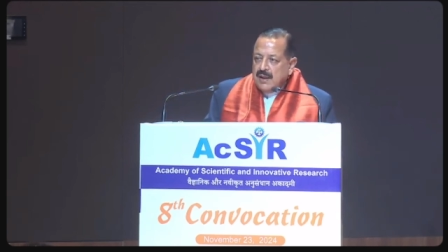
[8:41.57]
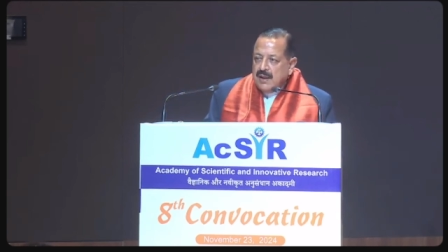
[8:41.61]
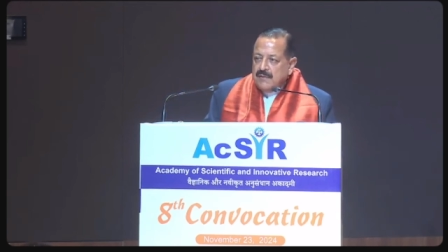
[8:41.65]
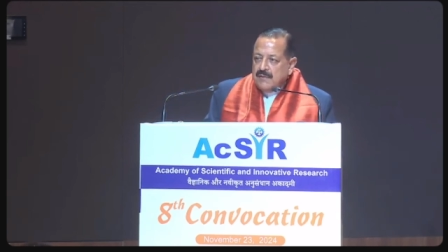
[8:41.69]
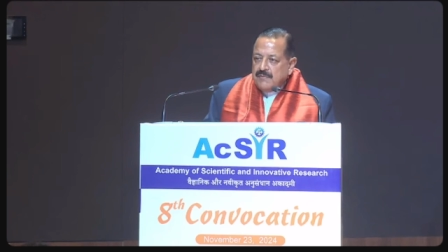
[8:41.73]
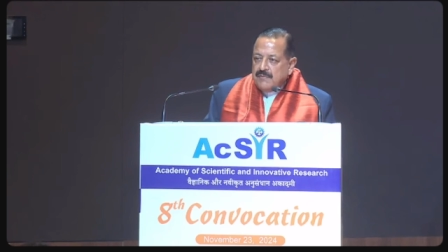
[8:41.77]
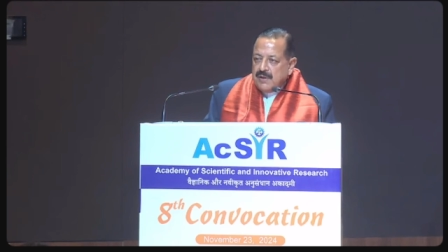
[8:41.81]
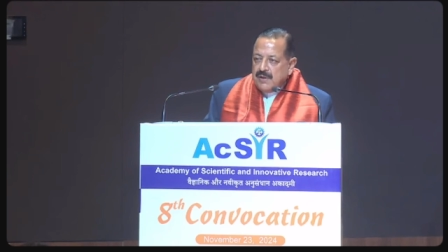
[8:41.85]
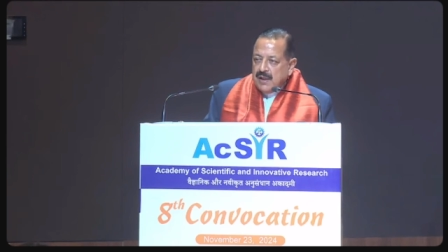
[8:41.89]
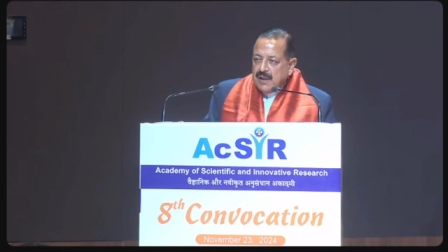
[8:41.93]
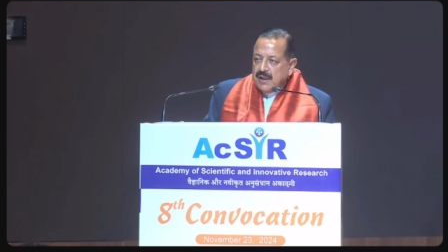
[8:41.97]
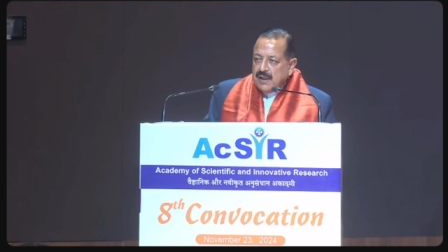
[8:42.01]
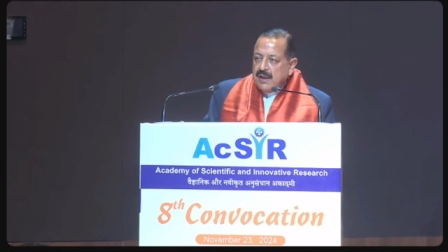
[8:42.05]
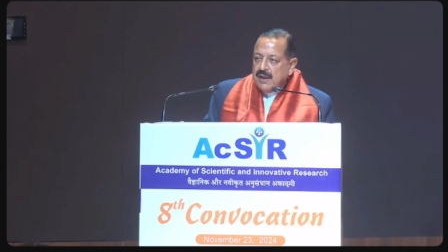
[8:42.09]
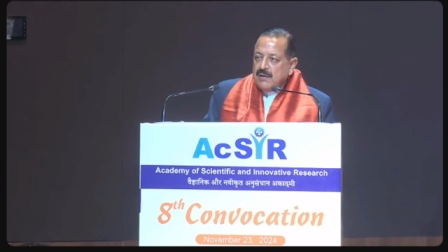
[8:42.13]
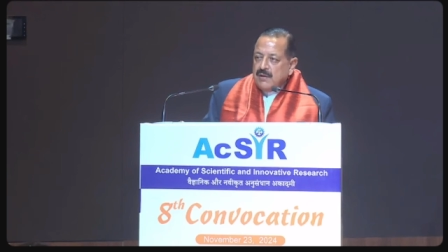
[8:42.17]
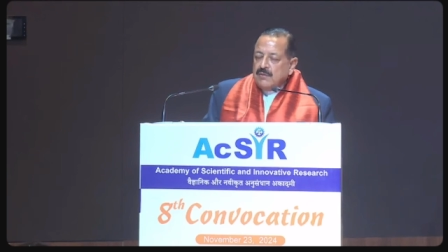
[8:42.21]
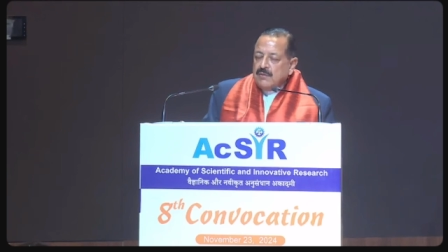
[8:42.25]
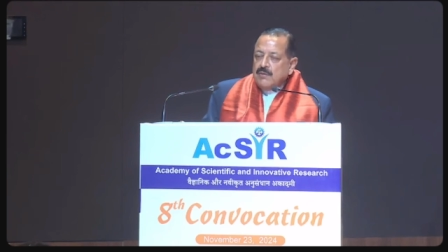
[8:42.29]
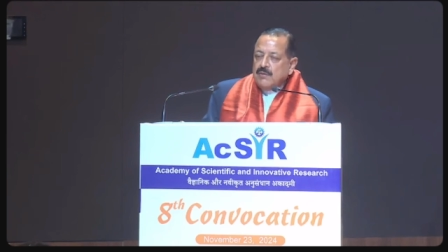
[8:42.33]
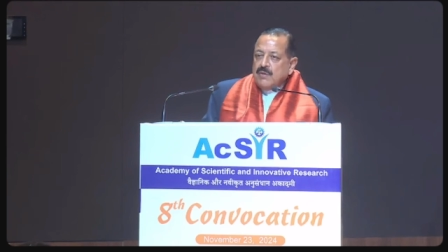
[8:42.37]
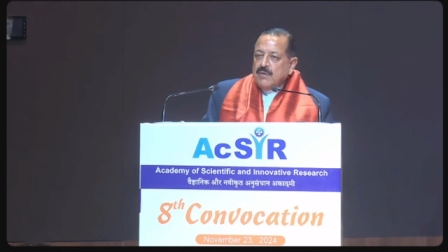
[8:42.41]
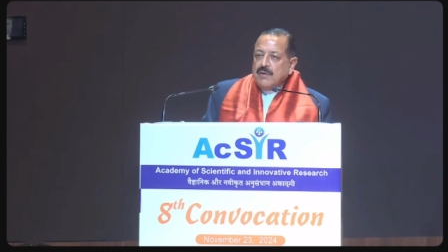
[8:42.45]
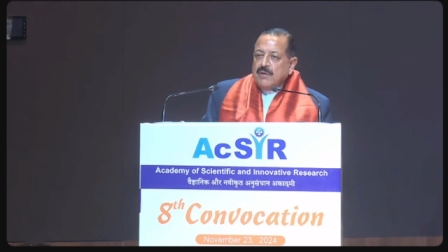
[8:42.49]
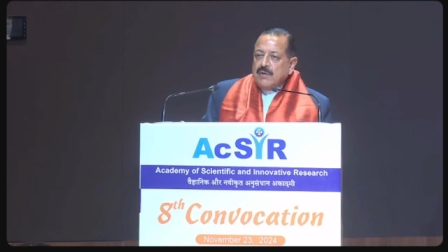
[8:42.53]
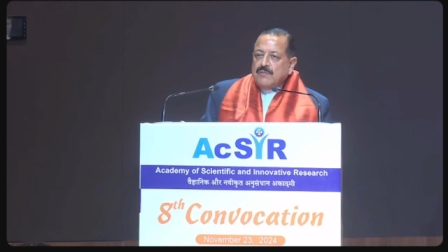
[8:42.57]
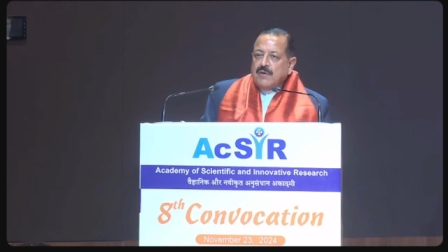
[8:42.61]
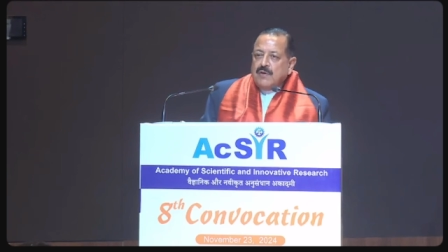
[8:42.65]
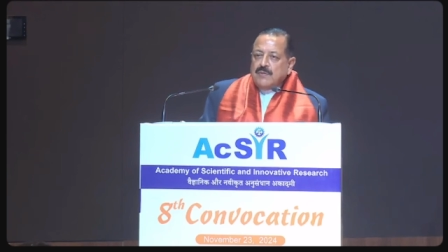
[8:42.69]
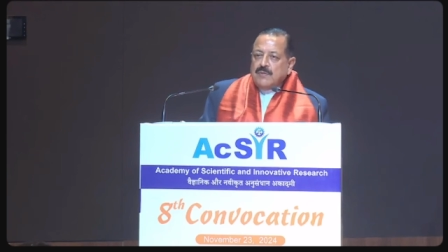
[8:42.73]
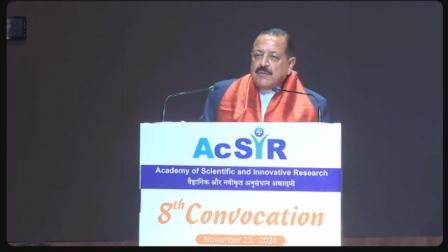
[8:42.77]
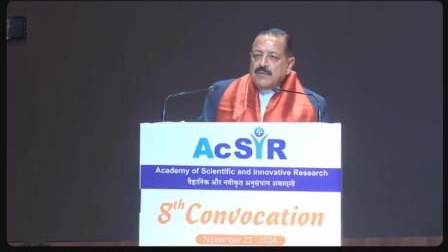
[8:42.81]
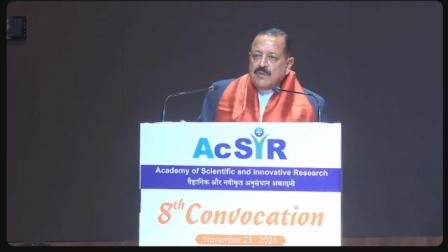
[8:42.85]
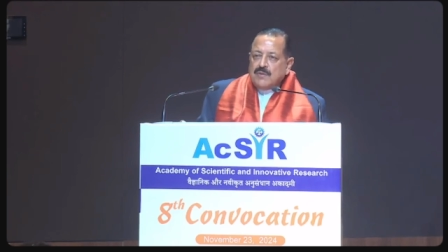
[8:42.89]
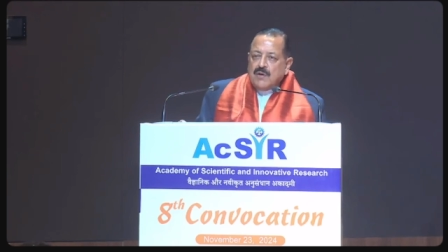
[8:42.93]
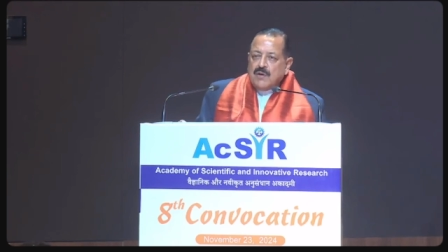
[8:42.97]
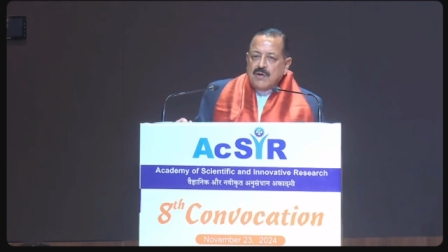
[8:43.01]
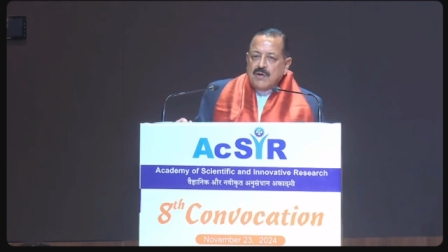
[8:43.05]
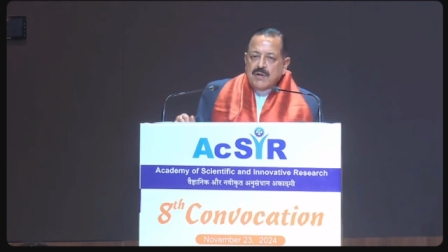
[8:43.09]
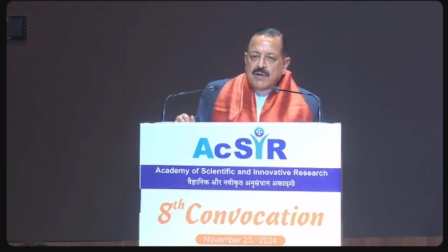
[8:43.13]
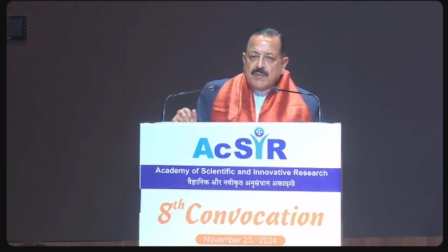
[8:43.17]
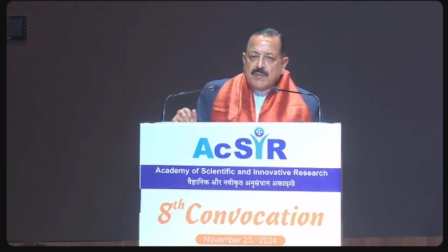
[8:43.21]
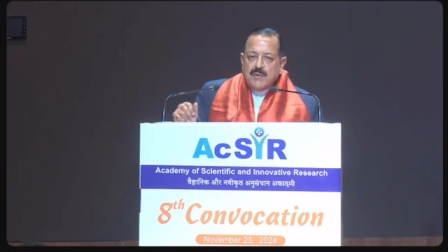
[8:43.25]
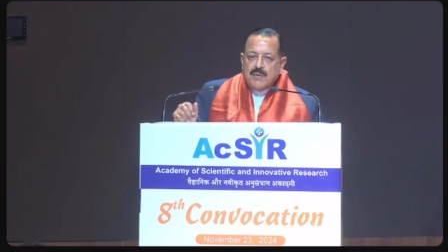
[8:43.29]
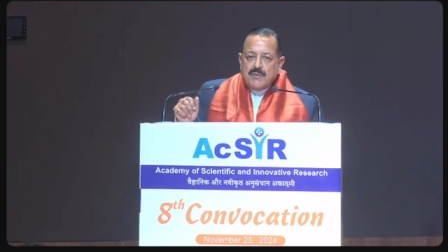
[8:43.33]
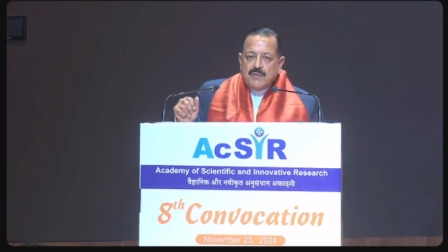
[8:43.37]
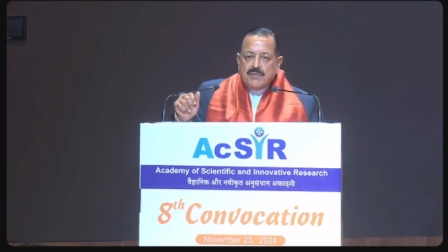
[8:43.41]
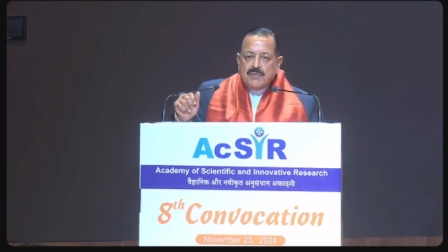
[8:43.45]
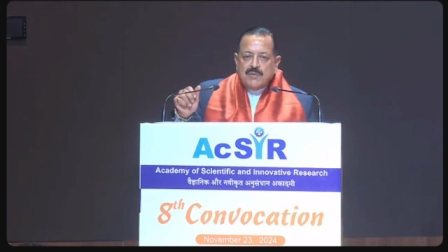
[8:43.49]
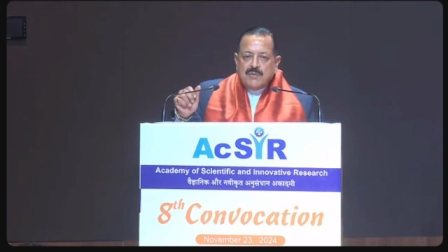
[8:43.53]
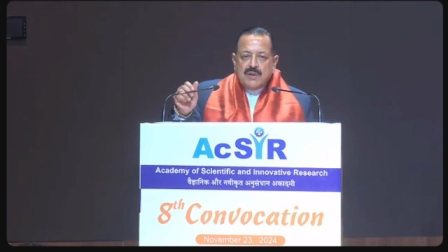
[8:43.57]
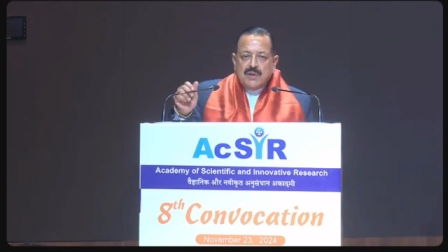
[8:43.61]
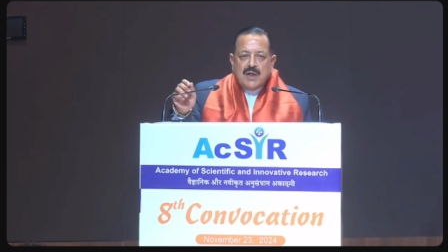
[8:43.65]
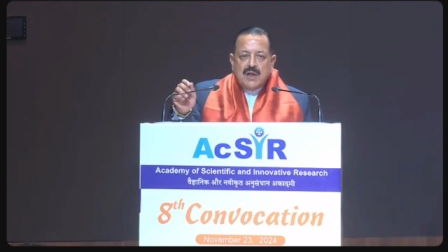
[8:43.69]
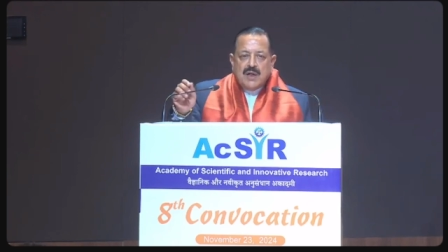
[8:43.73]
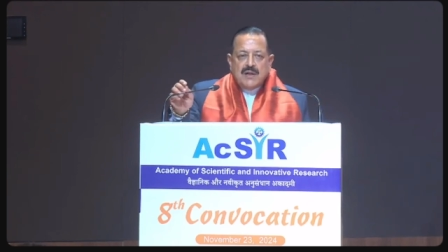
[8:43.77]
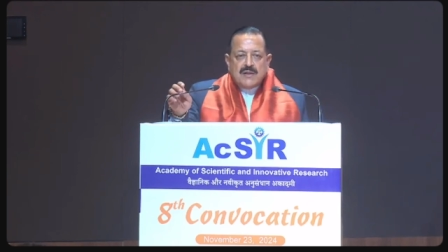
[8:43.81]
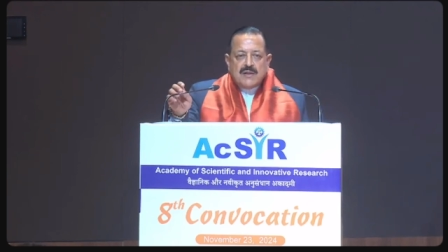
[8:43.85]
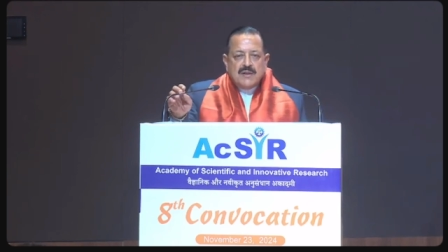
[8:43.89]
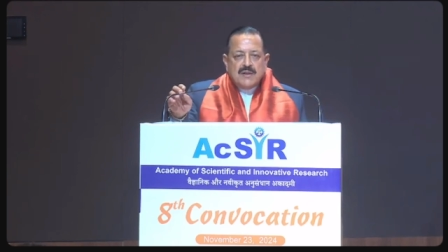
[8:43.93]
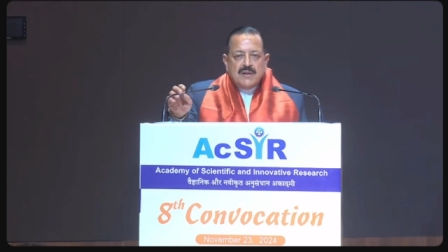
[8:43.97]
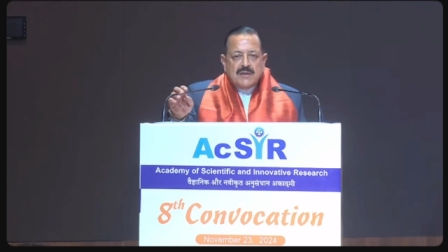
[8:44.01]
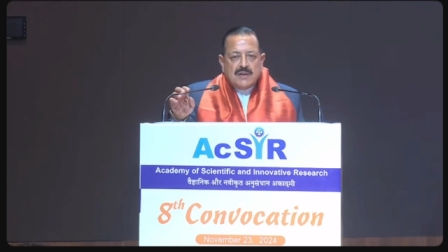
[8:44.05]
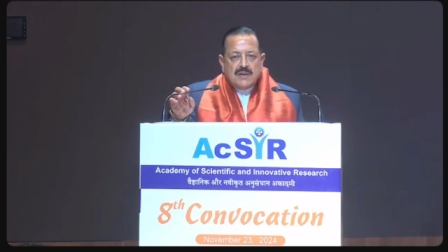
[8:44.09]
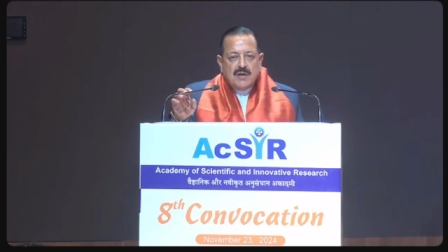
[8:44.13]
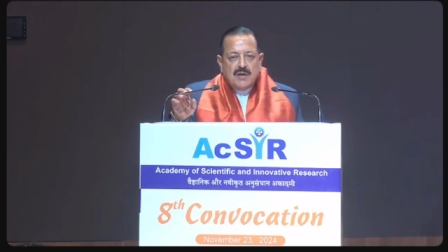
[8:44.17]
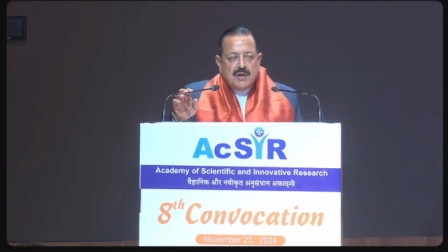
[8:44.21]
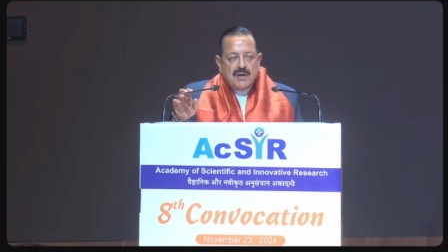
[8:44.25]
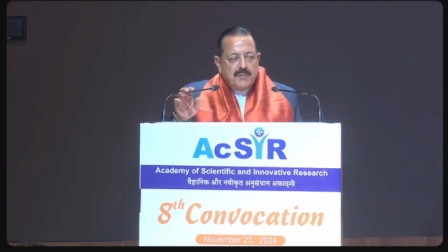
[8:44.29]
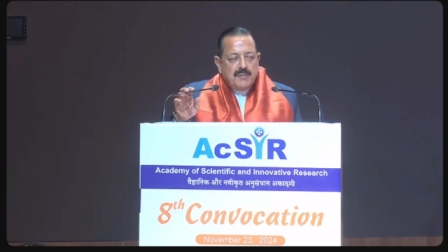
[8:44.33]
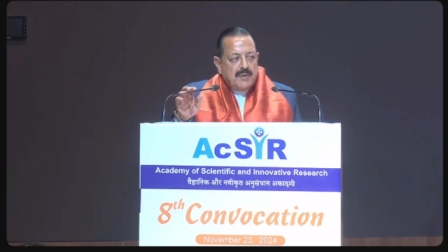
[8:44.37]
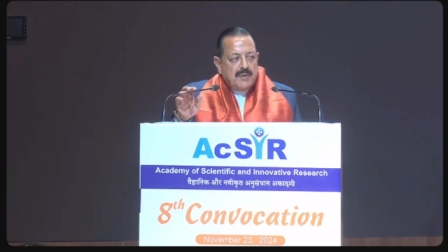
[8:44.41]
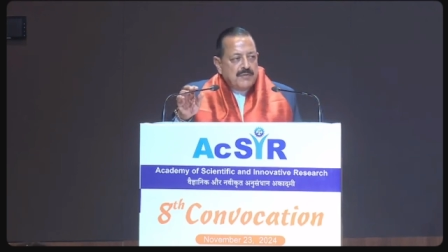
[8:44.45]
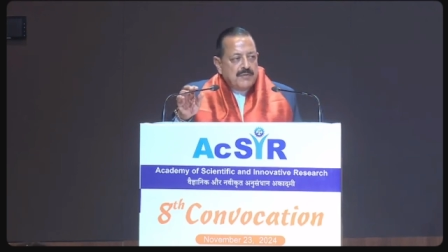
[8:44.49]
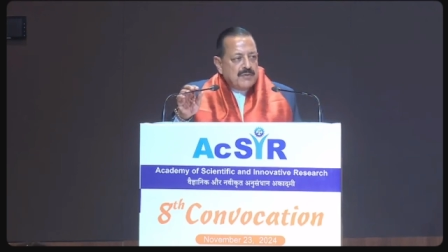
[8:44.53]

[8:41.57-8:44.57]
We are now looking forward to contribute to the country's economy,